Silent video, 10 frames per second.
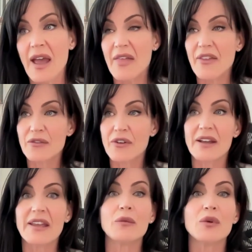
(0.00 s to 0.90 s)
And then
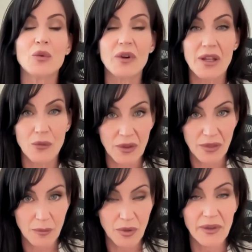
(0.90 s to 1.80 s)
again, we're working
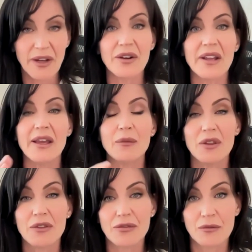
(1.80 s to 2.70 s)
with polarity and
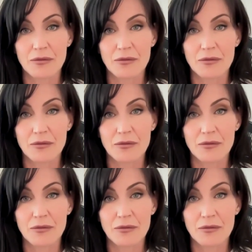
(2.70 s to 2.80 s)
with